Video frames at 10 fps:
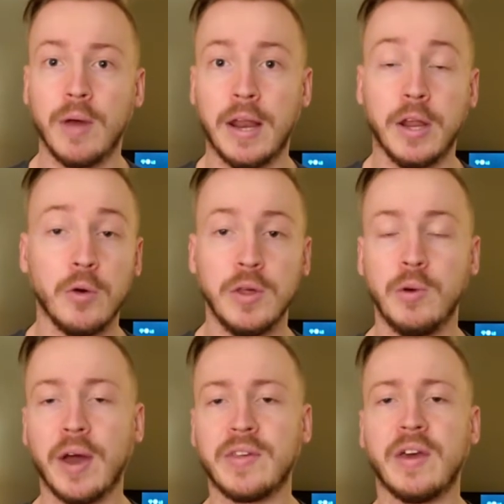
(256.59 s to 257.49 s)
And I know that
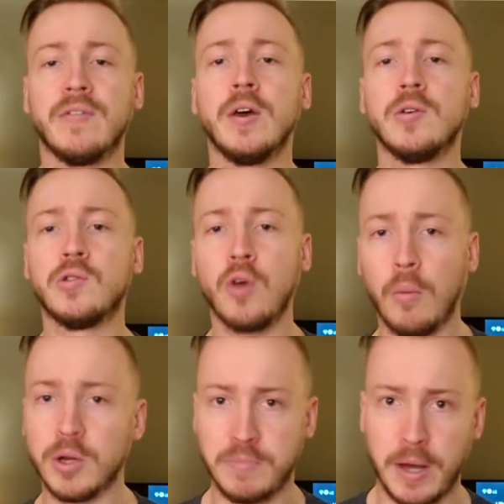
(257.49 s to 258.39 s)
you guys have so
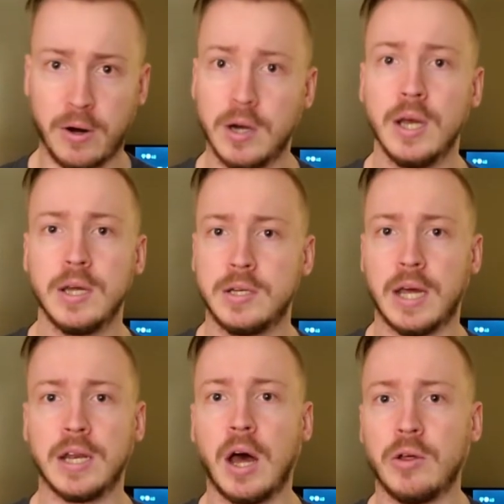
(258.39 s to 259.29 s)
much better
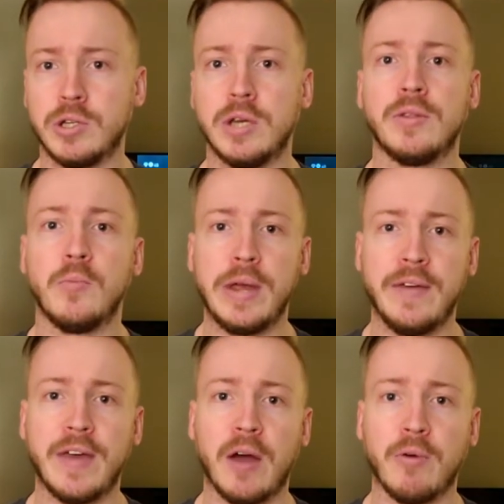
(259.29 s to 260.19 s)
technology than we
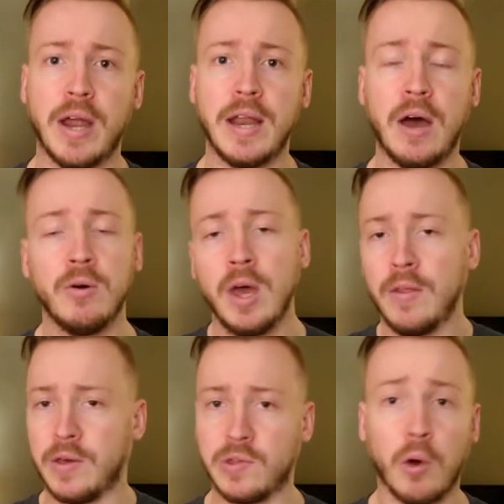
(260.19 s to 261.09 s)
got right now.
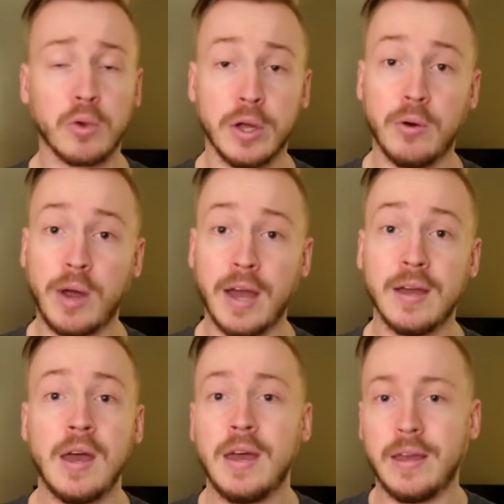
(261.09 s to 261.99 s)
That's totally okay.